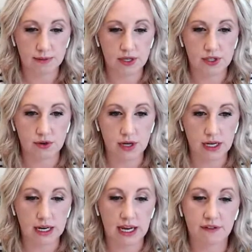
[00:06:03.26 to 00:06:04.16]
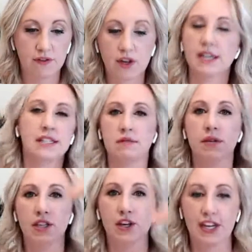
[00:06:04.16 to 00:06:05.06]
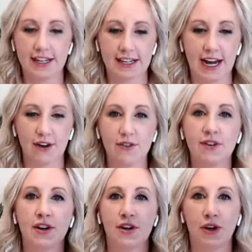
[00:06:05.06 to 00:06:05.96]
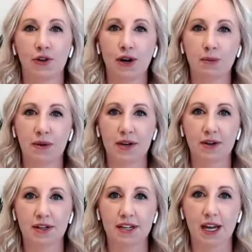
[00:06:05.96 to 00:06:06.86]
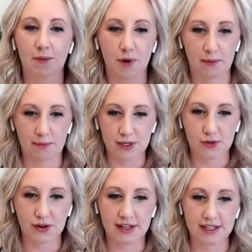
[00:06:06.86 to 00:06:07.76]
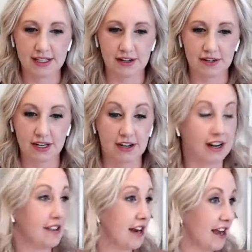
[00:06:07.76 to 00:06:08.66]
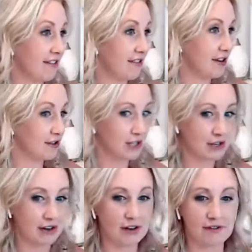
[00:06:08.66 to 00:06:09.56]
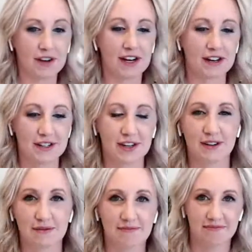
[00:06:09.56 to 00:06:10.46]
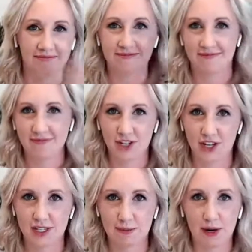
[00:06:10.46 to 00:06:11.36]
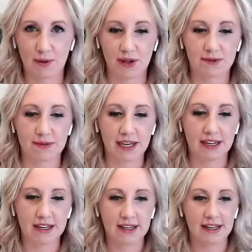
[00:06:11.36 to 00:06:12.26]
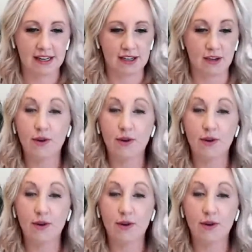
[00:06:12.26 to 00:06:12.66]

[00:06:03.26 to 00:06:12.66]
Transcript: my screen. And if you guys see me looking down, you're up here on camera. My screen is down here, and then I have another screen over here. So just bear with me. You